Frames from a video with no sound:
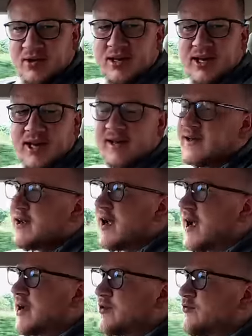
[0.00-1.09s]
on it
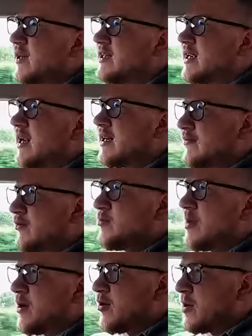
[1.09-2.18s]
and retail it from
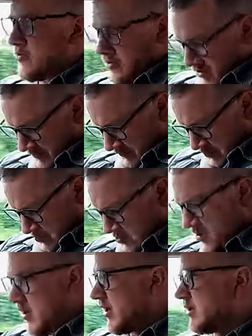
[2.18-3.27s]
Barrow Motors for
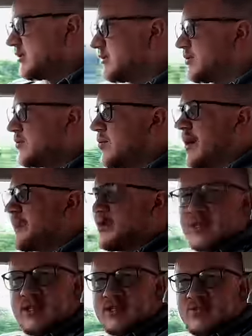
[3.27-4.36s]
whatever
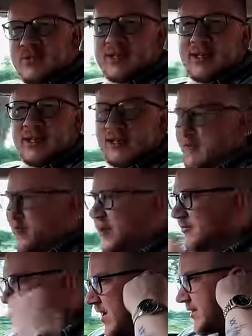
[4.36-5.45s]
it says is retail, it's
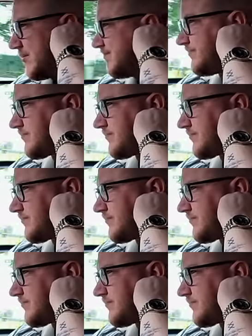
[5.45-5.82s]
$5,000.